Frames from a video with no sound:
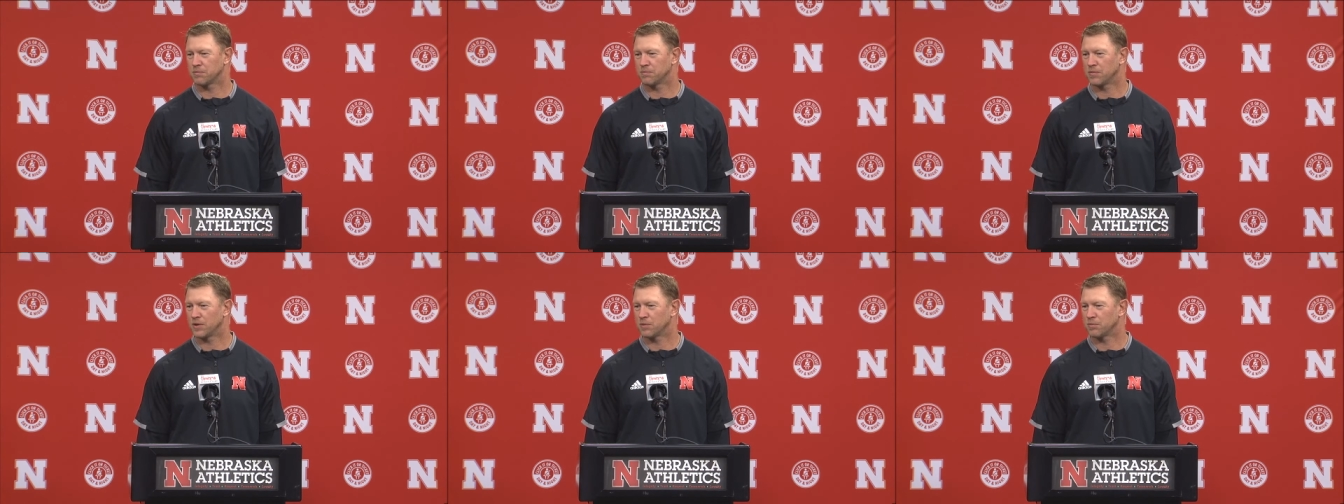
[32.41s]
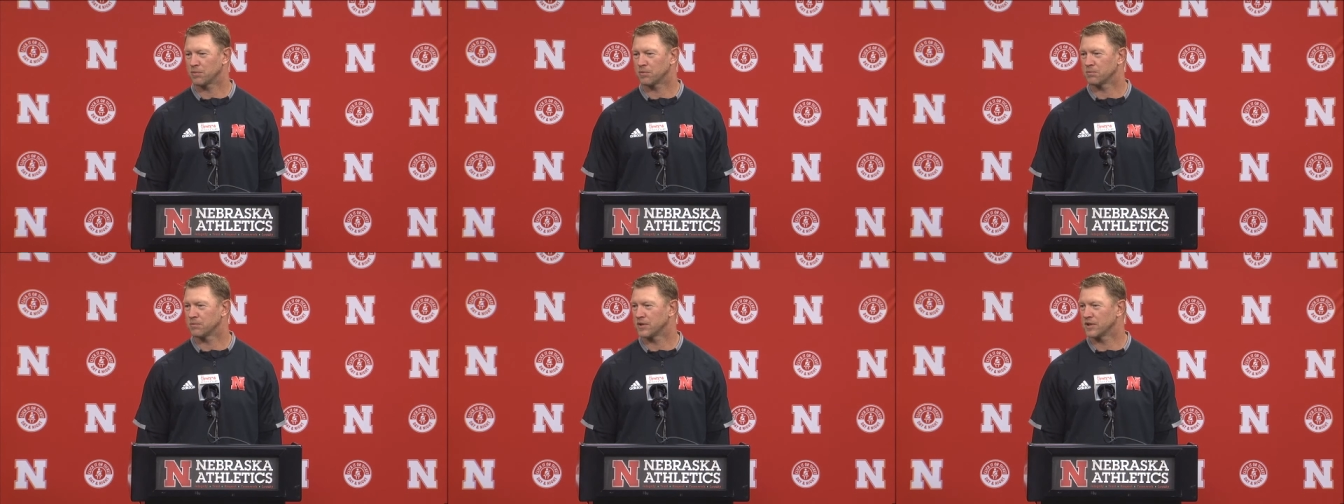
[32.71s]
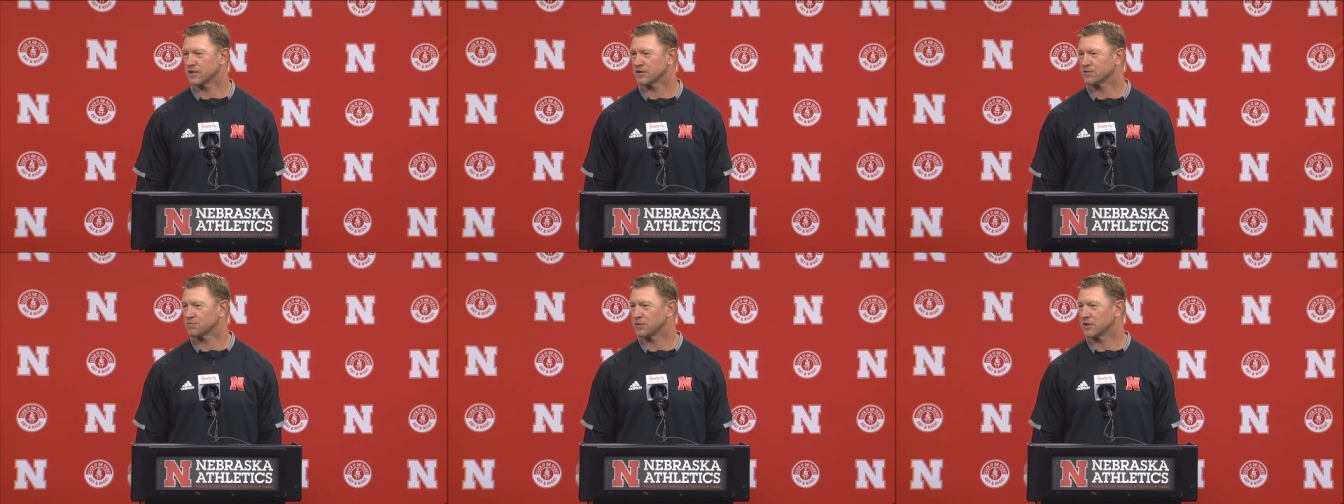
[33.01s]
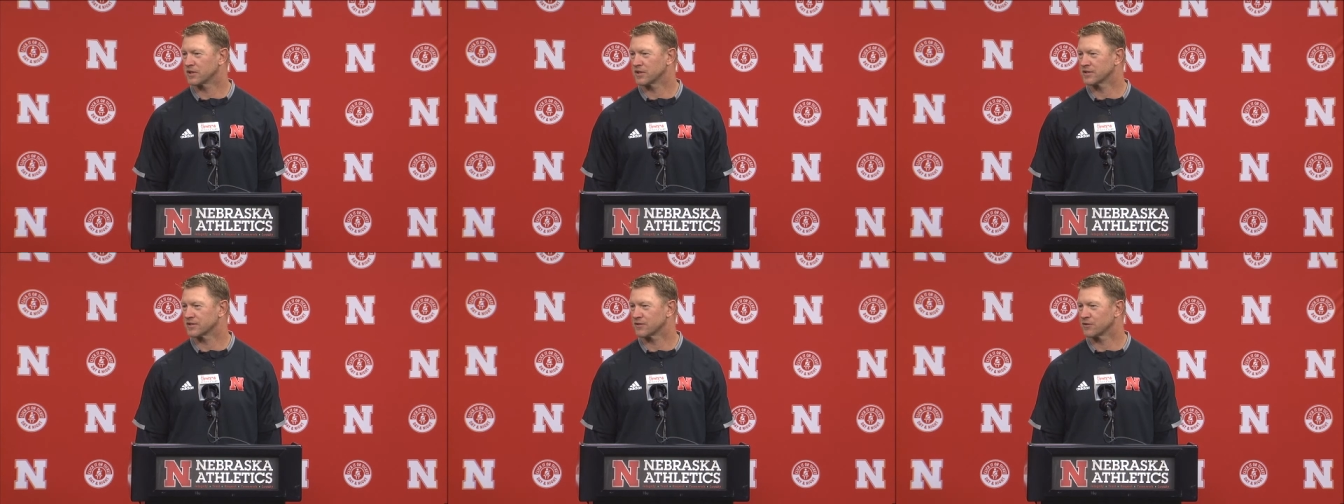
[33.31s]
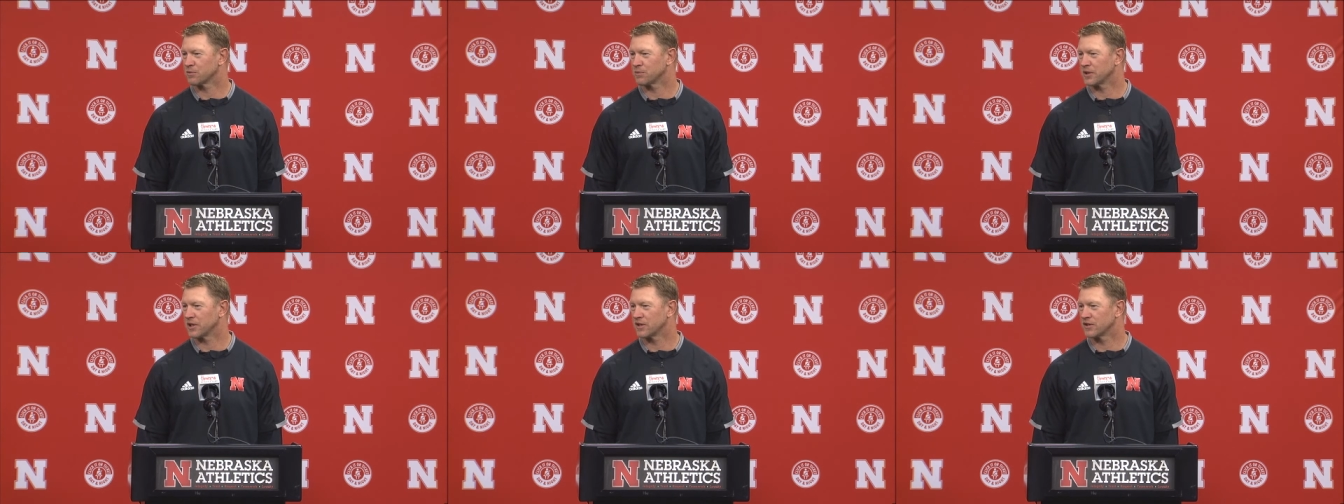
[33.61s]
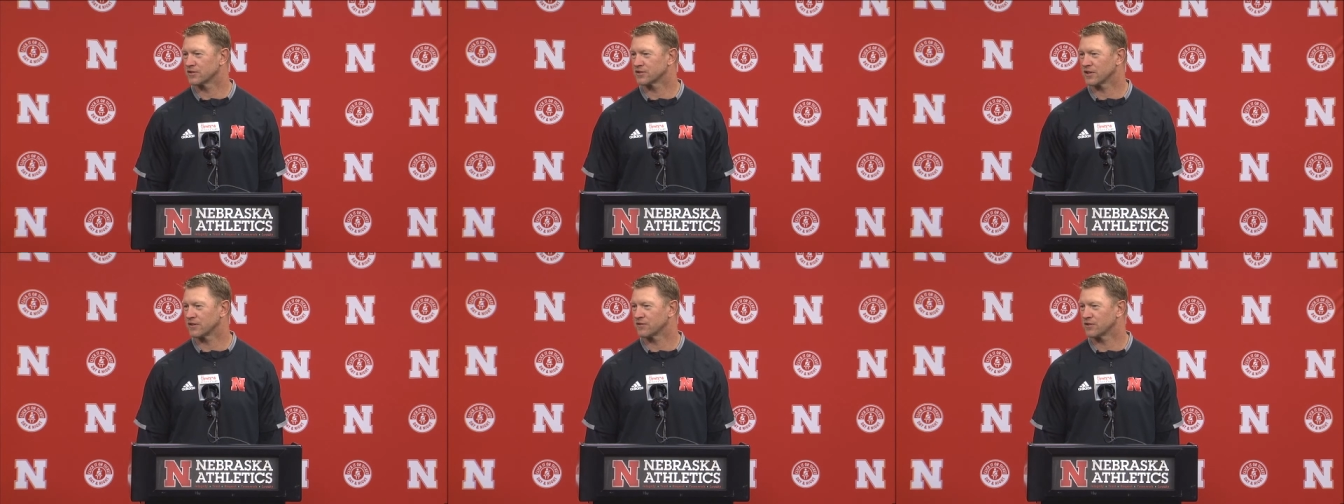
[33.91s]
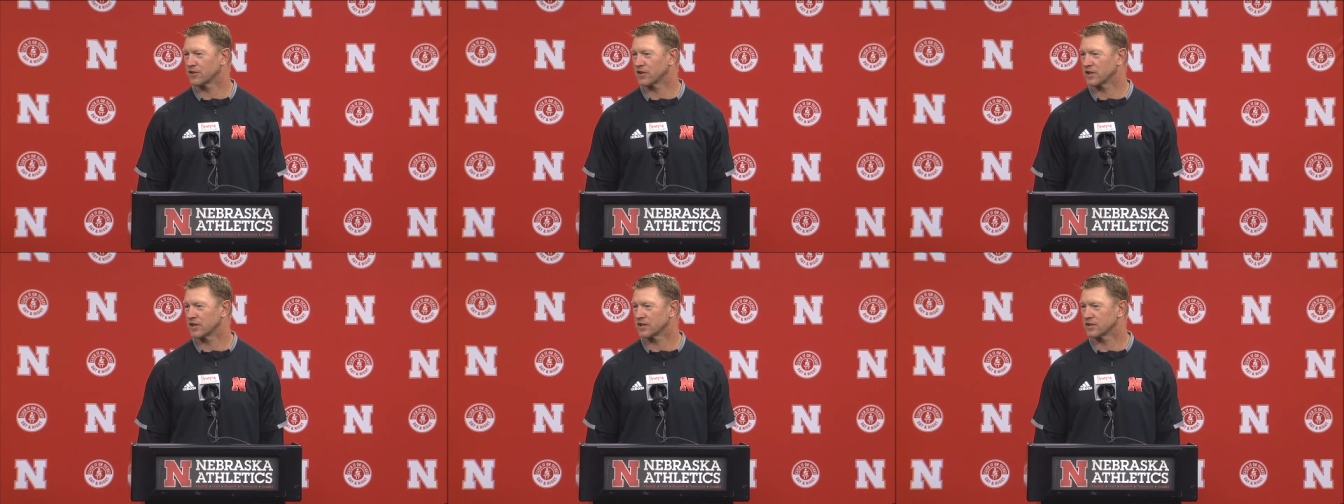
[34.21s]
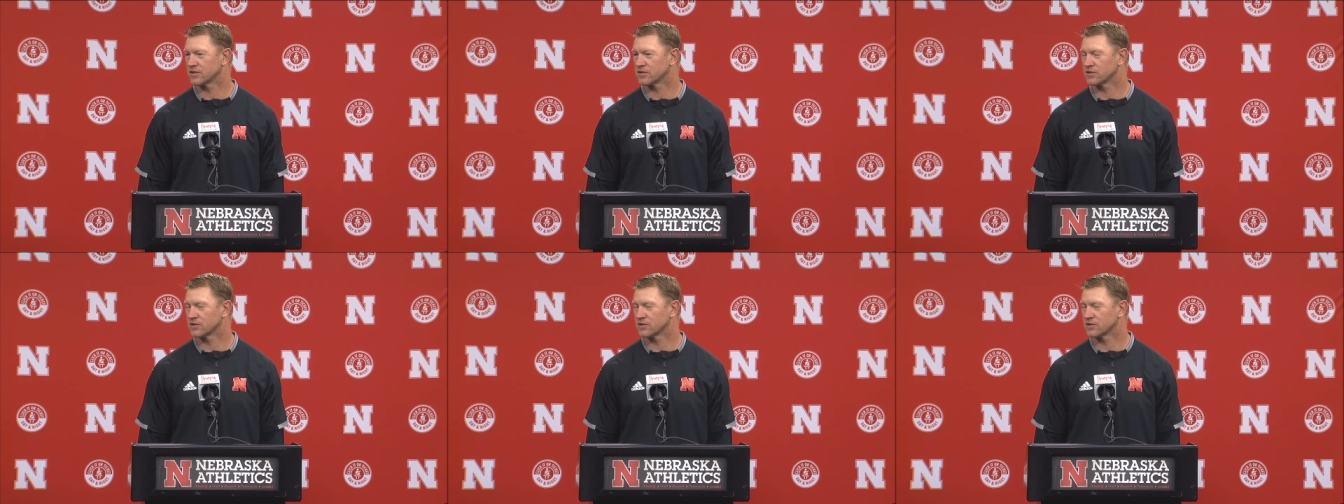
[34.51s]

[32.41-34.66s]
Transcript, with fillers: people much because everybody hears everything.